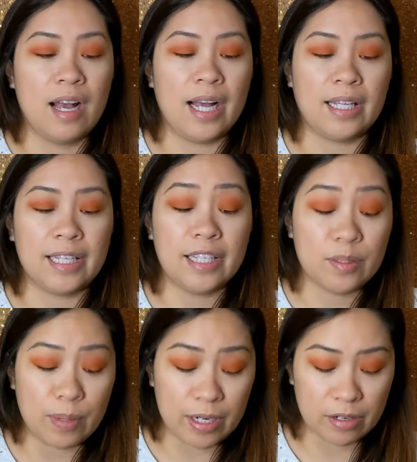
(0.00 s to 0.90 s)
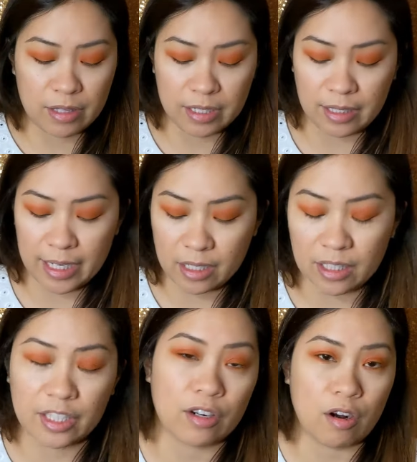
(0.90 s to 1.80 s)
I like these better than like
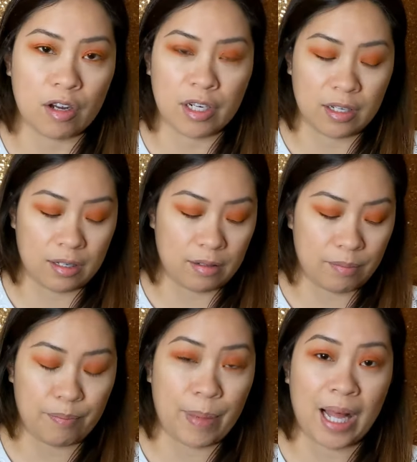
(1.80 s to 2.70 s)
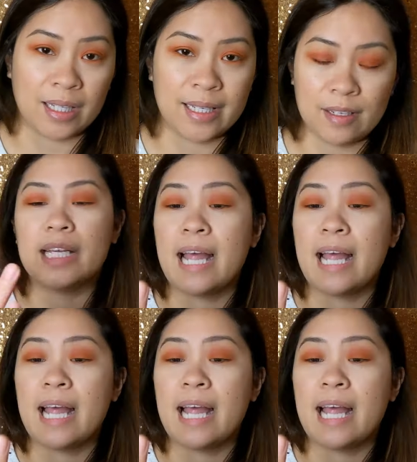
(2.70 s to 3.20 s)
glitter on a palette. It